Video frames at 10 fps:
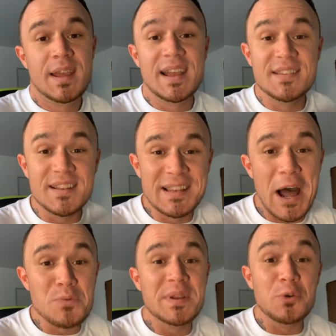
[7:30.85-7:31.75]
It's
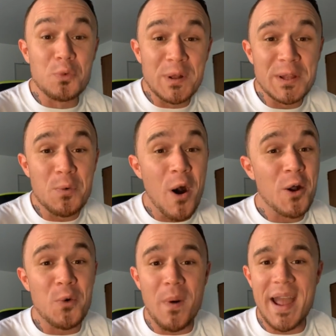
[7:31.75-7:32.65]
allowed me to really
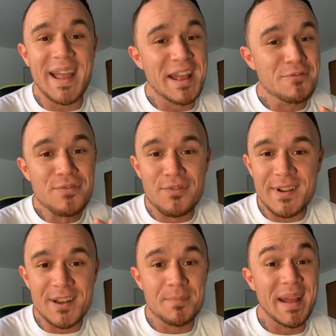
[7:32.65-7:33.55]
walk away in
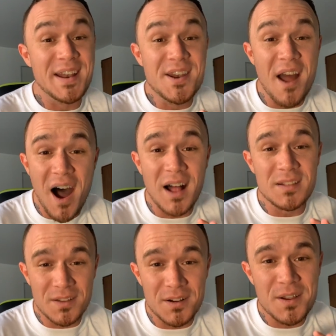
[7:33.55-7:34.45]
freedom and not
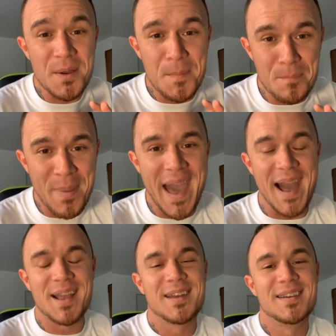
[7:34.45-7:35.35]
look
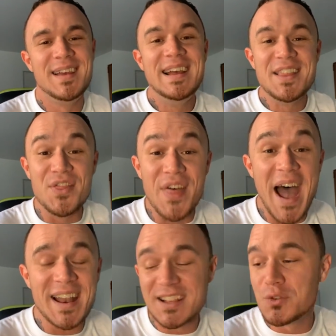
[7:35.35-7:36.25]
back.
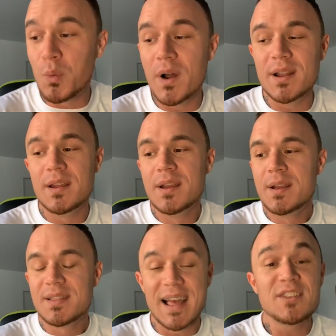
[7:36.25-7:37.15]
That's what
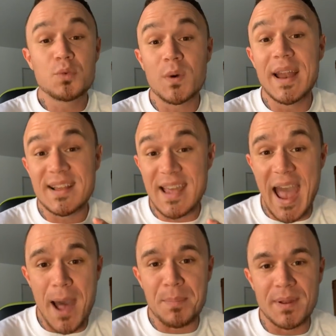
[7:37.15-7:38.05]
has
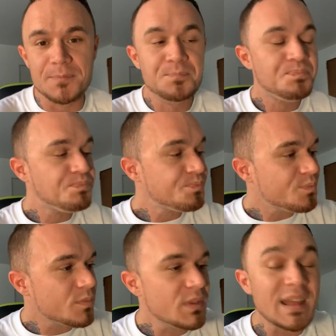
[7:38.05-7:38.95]
happened
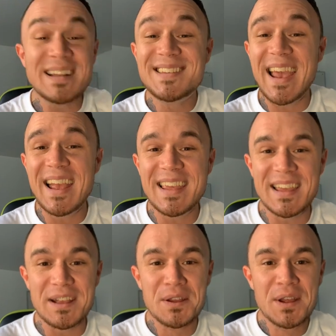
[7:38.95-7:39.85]

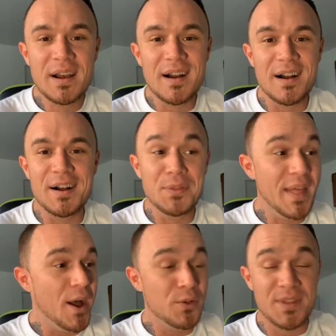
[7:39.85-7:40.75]
taking
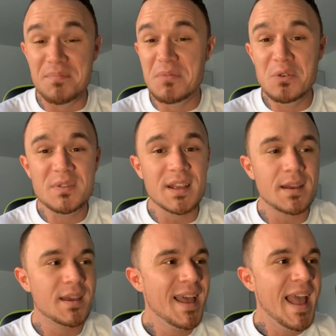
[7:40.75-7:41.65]
the
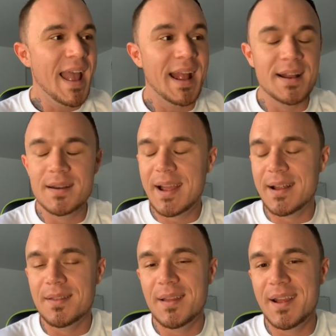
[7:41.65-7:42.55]
music and
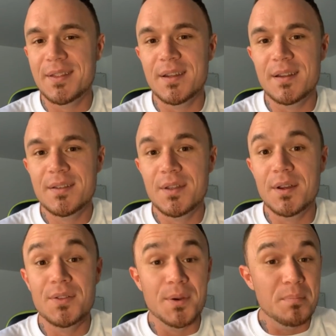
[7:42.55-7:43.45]

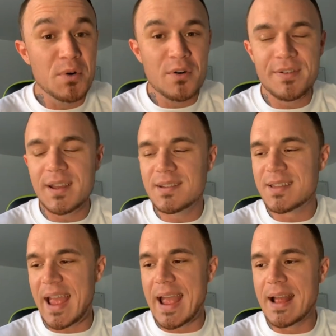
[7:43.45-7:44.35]
the movies
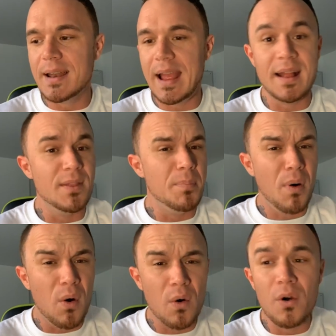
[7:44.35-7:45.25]
and the
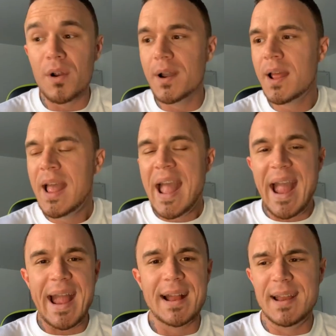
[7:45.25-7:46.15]
porn
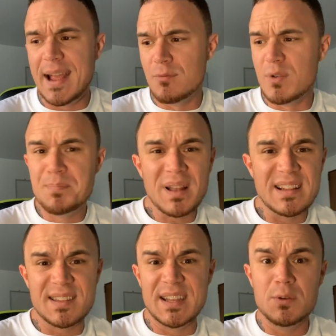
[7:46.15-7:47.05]
and
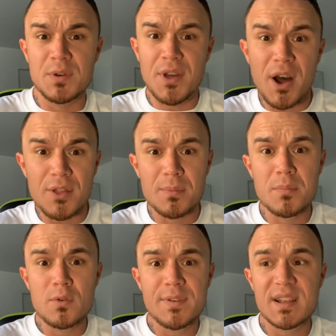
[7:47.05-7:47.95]
replacing it with other
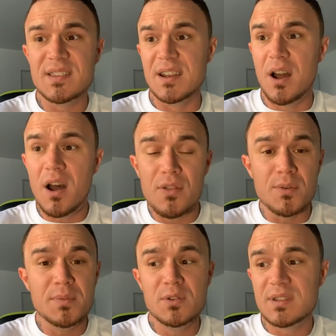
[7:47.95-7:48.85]
movies and other
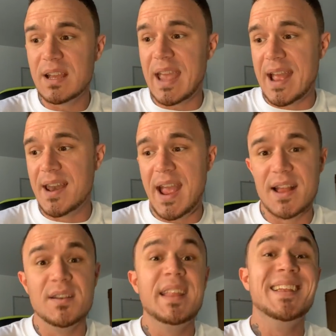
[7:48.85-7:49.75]
music and
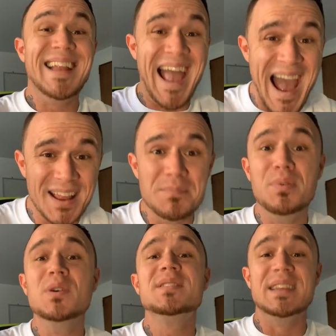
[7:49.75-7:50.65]
then adding
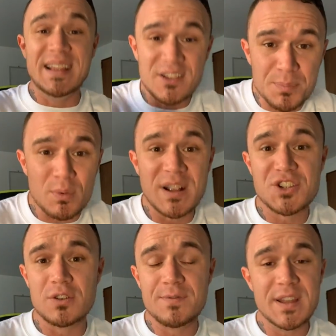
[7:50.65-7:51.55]
books and
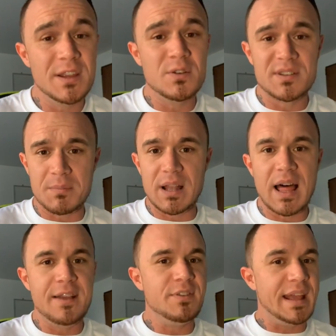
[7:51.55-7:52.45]
inspirational videos in my
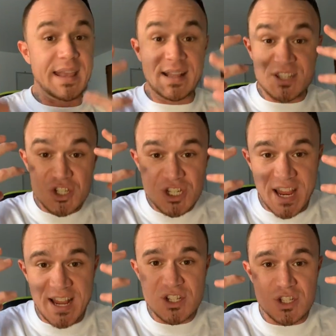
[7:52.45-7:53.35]
life. Like, it's
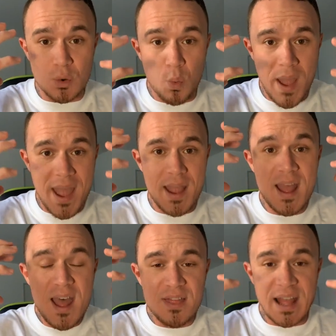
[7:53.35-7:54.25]
changed the way
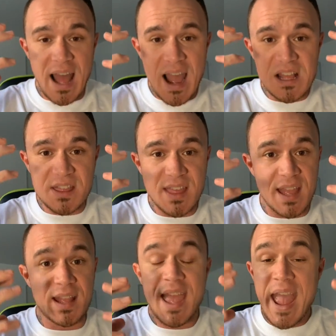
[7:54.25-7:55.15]
that I
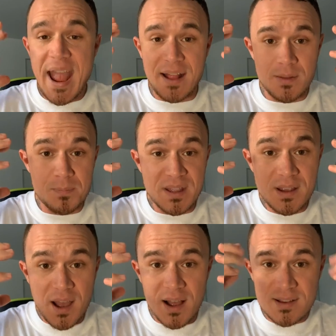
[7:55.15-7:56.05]
think, and
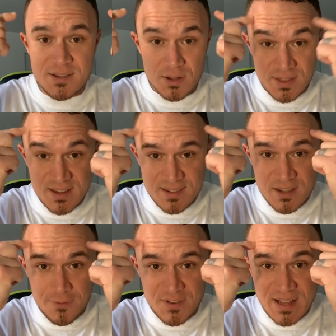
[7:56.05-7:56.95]
because this
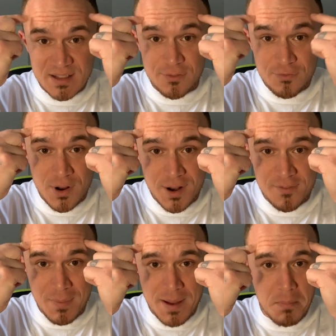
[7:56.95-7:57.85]
stuff is at the front
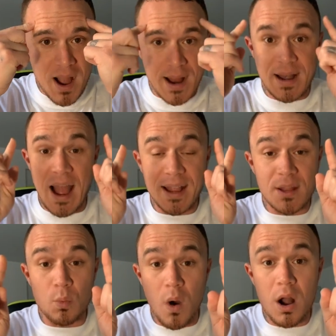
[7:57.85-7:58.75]
of my mind, I
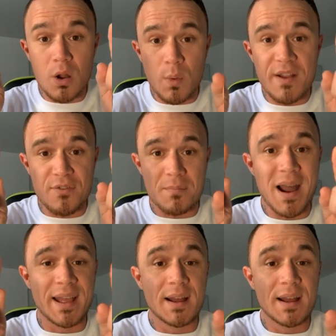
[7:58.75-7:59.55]
can walk away from my